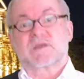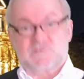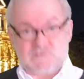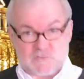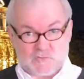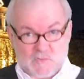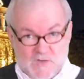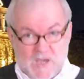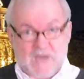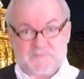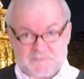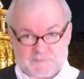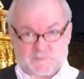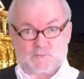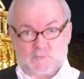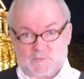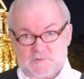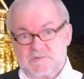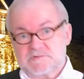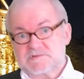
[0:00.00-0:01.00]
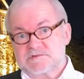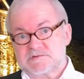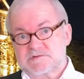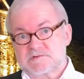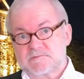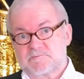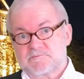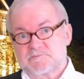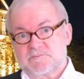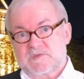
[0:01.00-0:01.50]
do afterwards
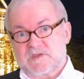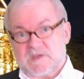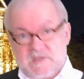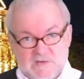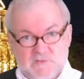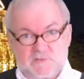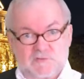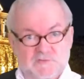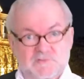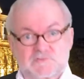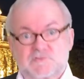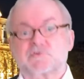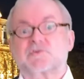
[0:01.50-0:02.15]
in order to